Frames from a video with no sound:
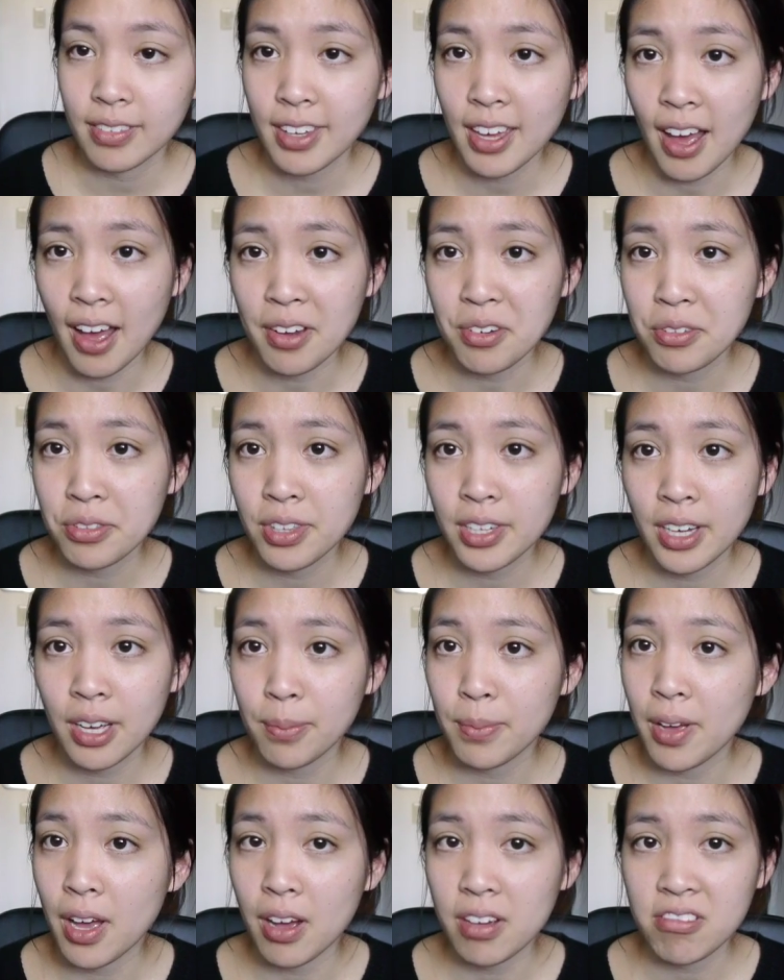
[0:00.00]
Yeah, I don't think
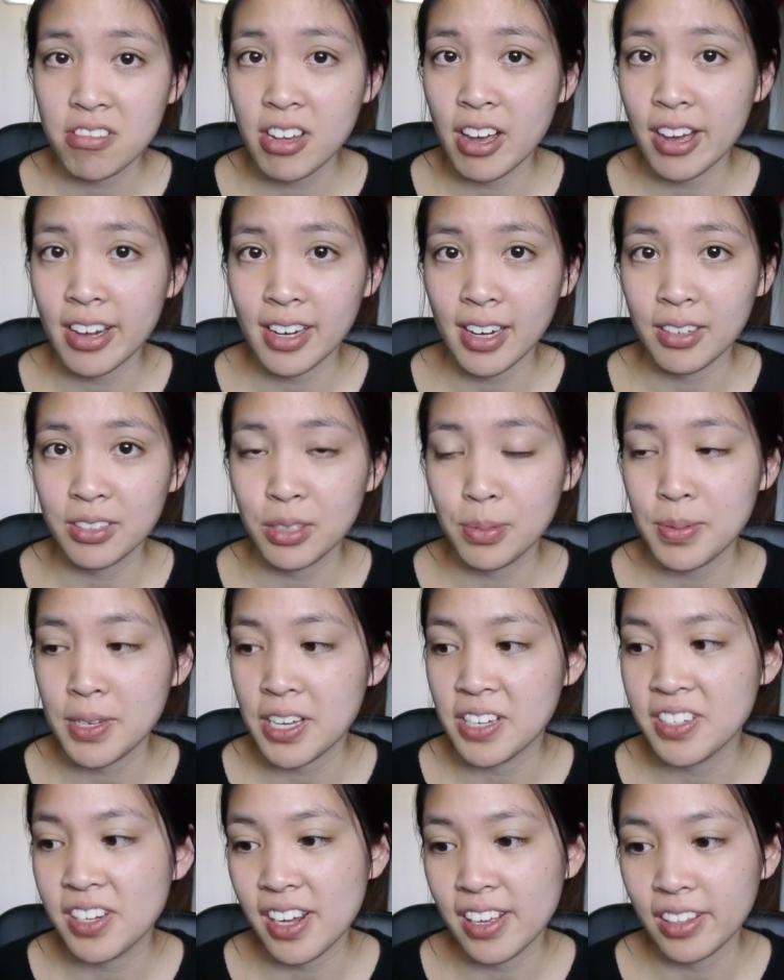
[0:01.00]
I'm cut out to be
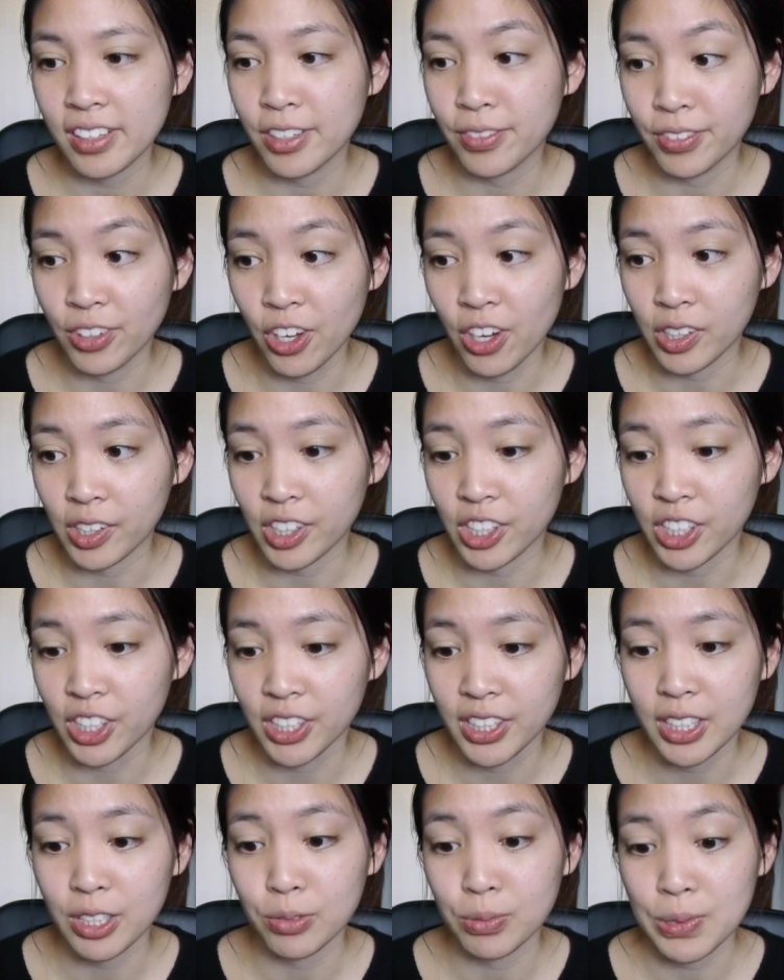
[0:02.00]
a daily
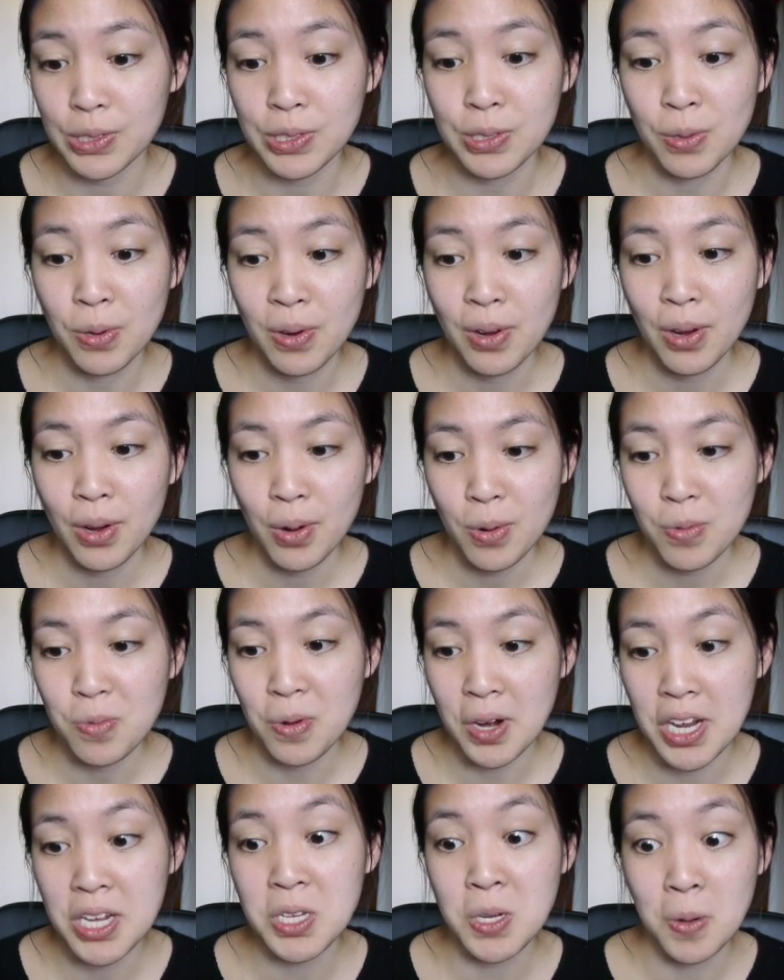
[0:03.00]
vlogger. It was
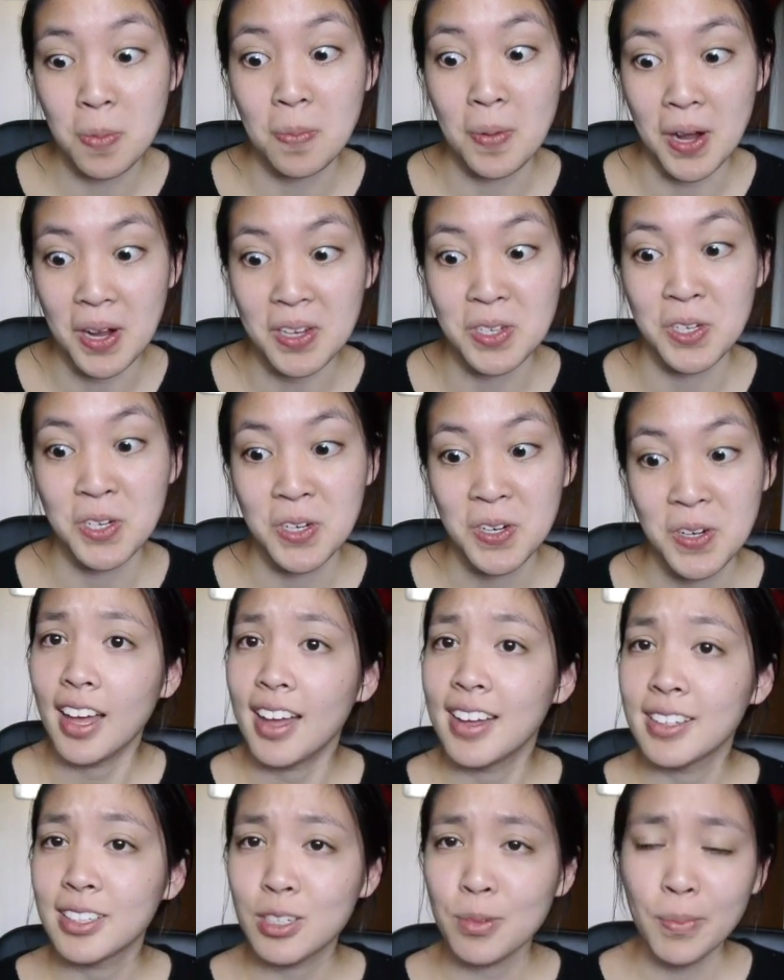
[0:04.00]
way too much.
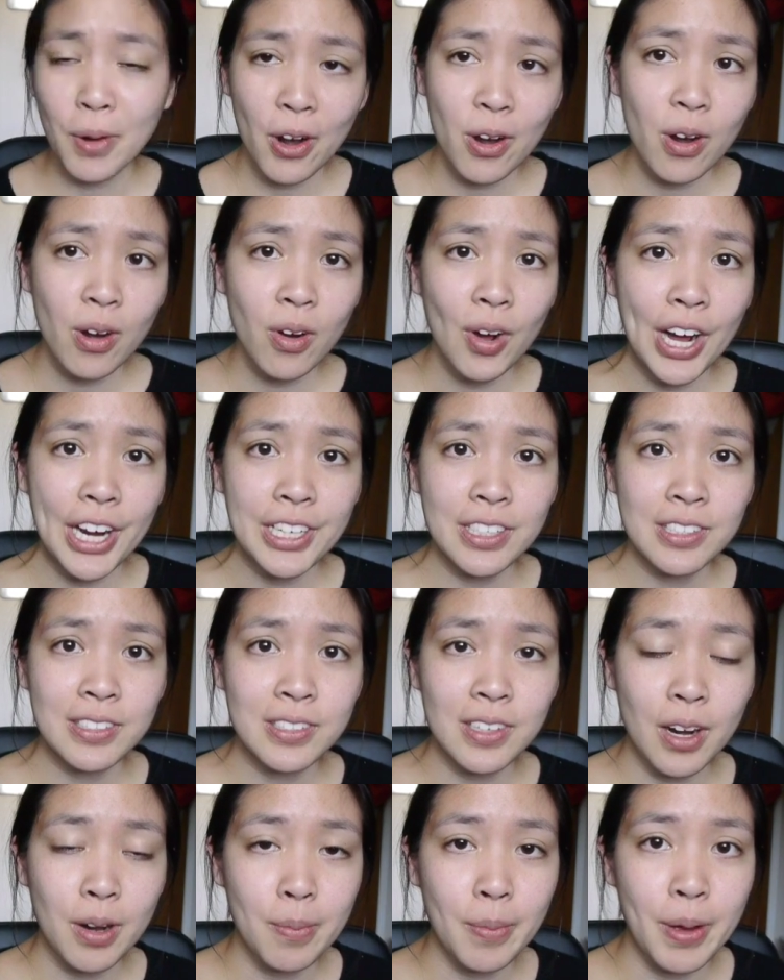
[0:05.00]
And tomorrow I
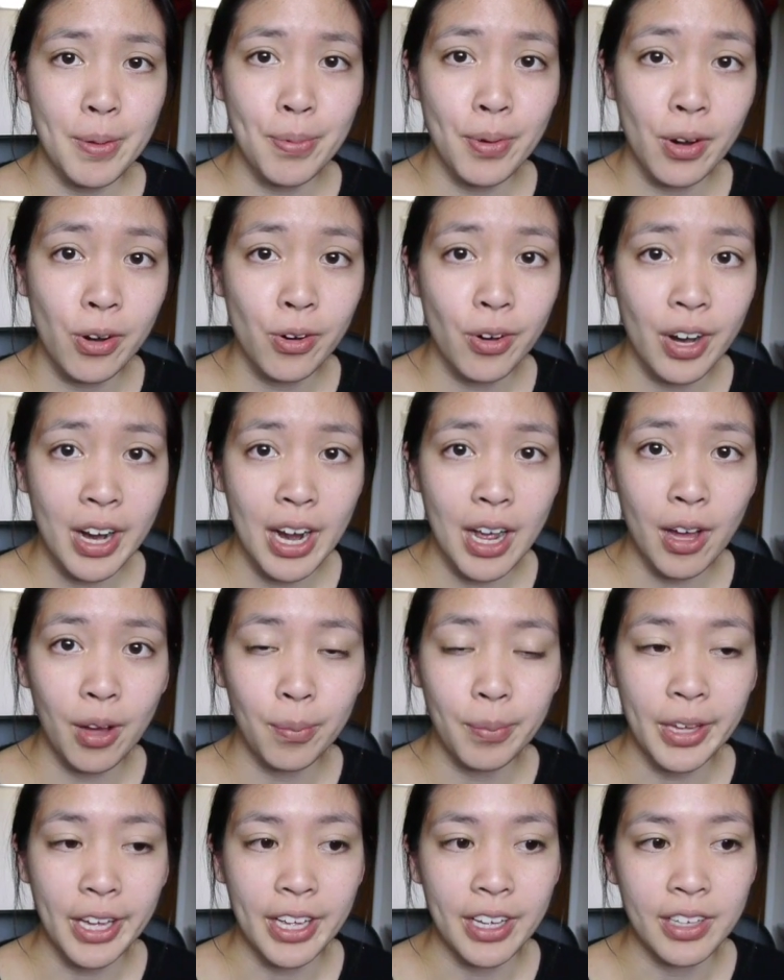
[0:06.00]
start my
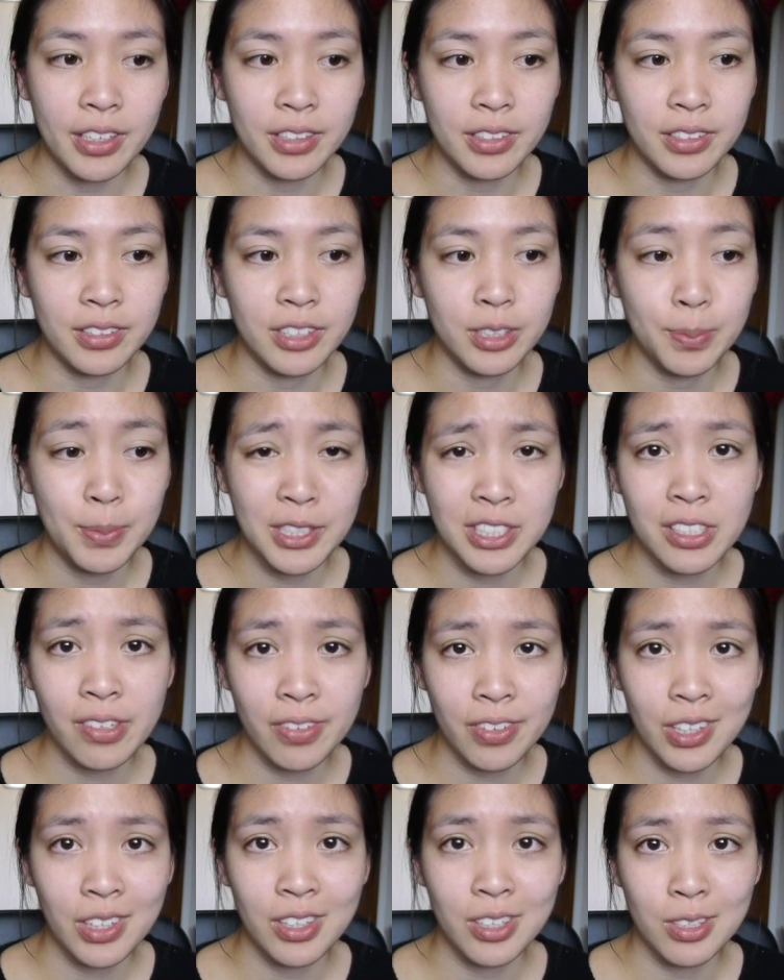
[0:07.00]
program, and
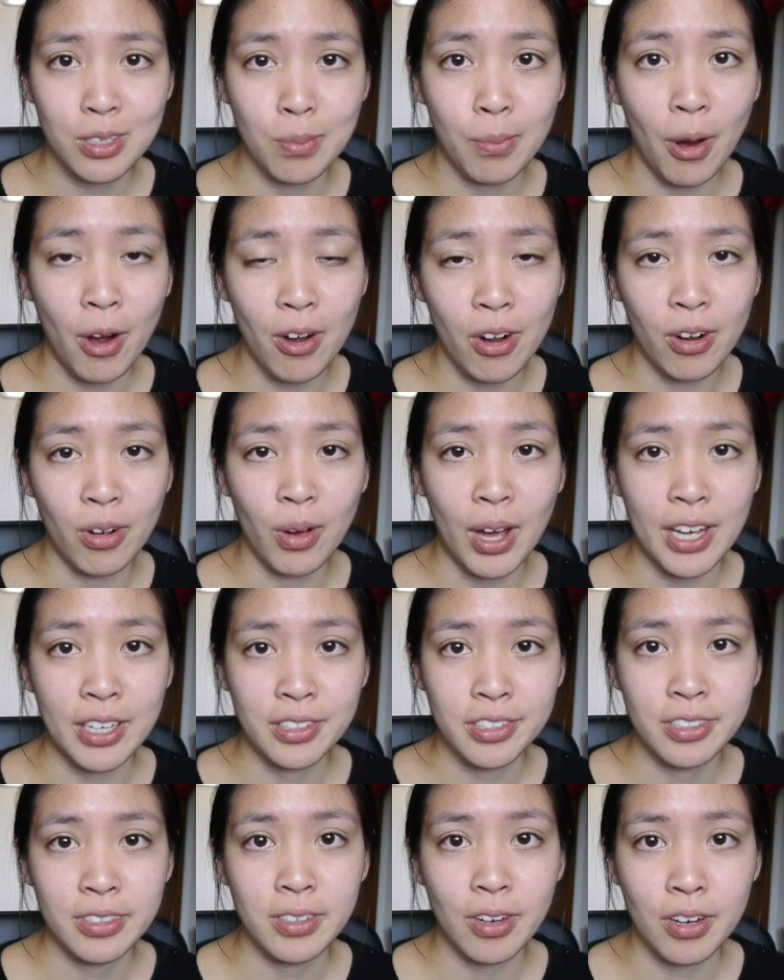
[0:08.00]
specifically tomorrow I
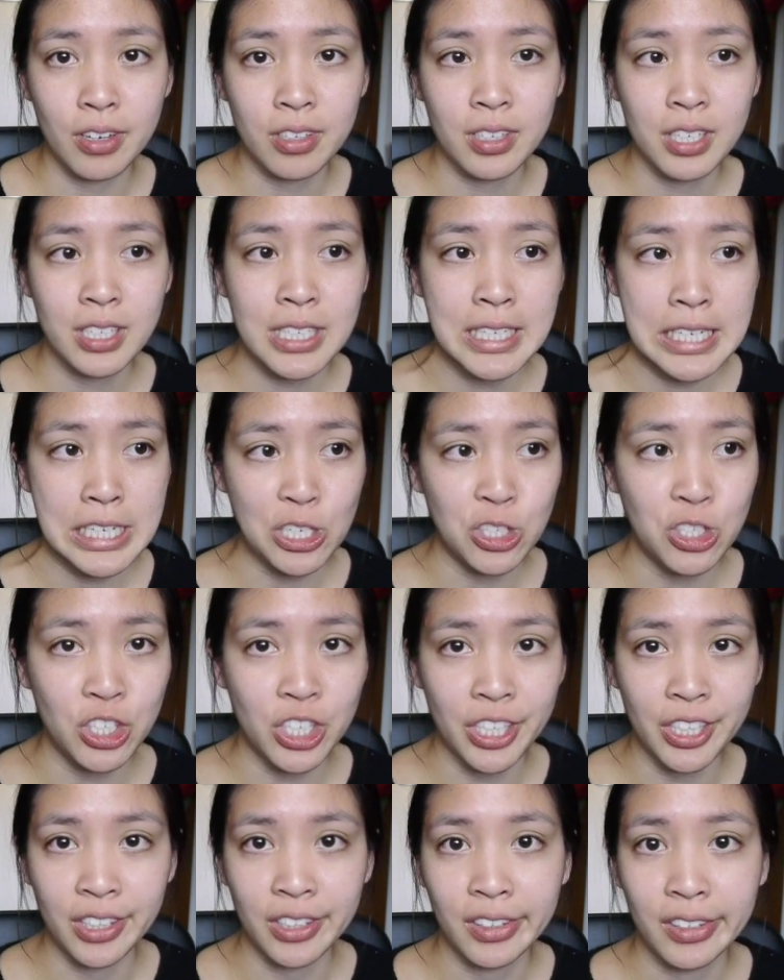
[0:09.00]
start
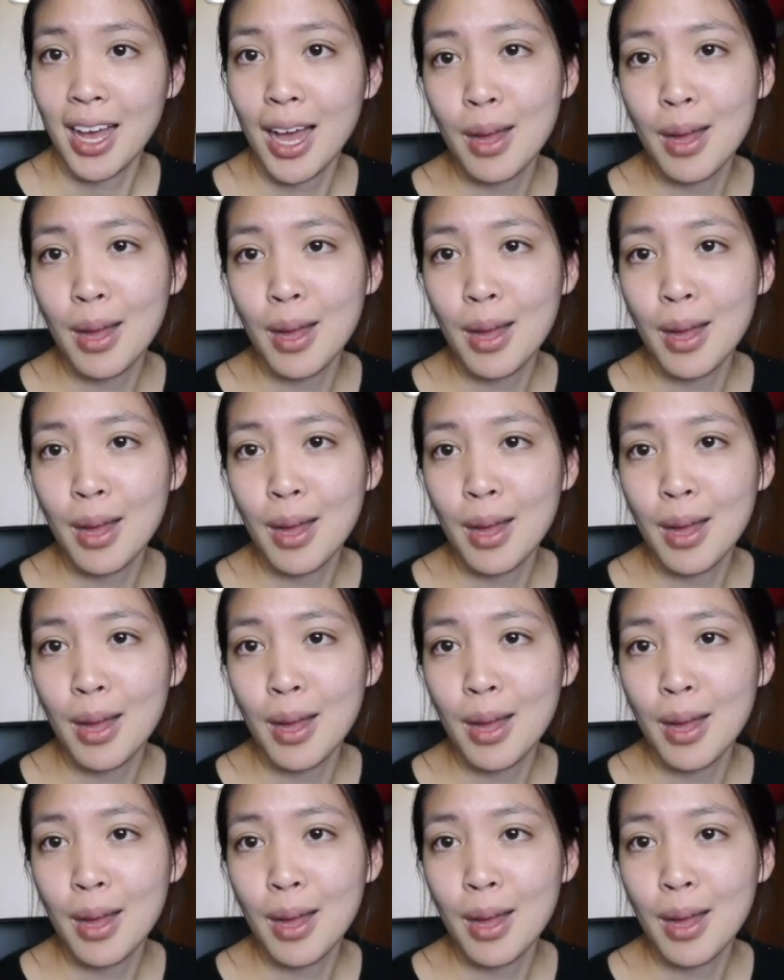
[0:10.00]
teaching.